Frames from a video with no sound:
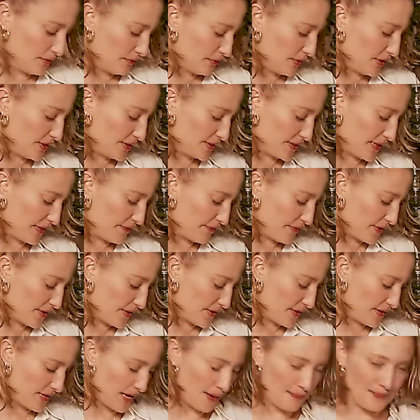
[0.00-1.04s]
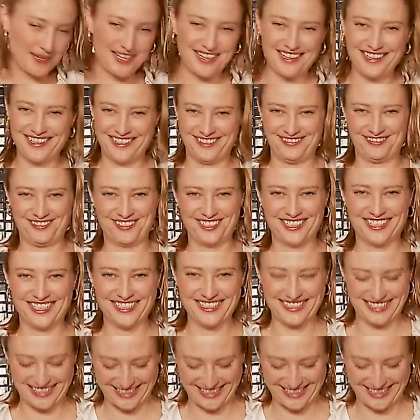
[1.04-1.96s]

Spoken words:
We're gonna save that bit for our